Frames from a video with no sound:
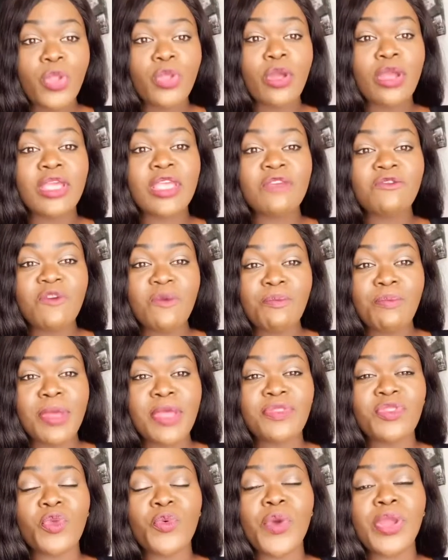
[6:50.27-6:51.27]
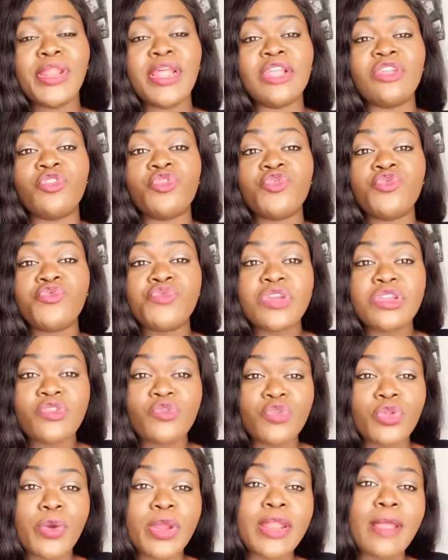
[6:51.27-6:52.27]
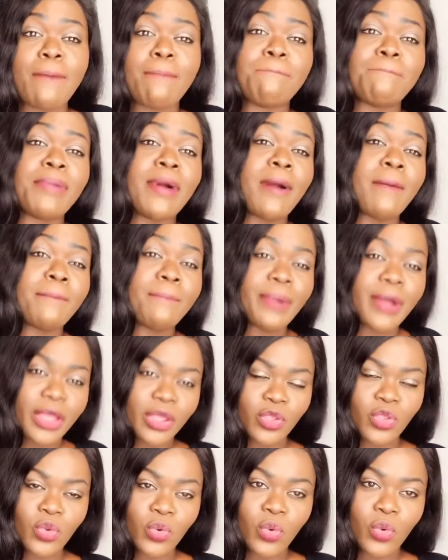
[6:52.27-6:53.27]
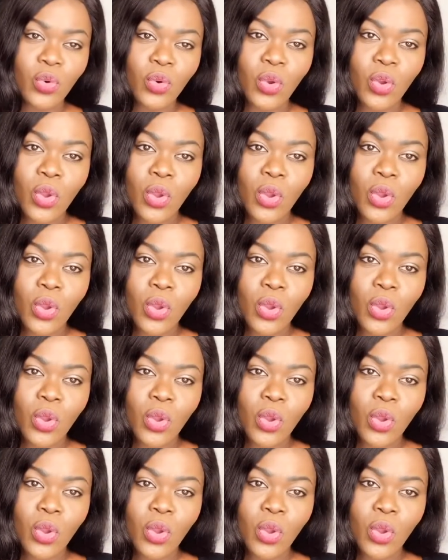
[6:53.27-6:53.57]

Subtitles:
you are giving birth, the way they treat you, the way they pamper you,